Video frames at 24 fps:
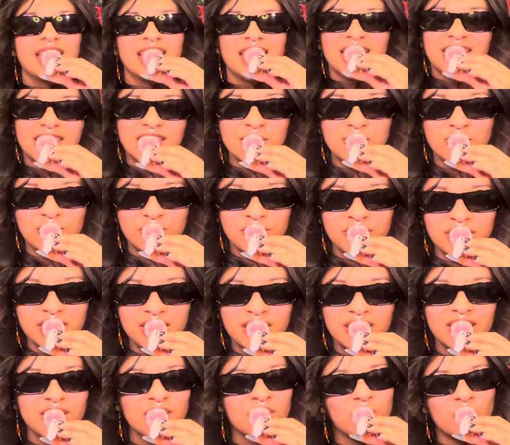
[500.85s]
In the
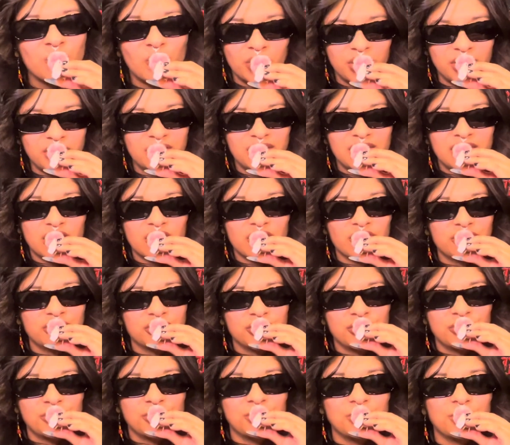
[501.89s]
movie, one of the character
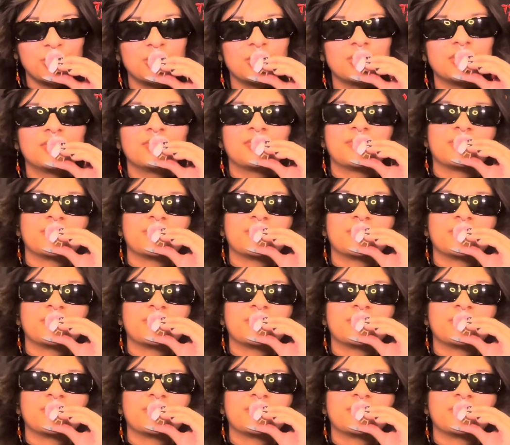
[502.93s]
goes,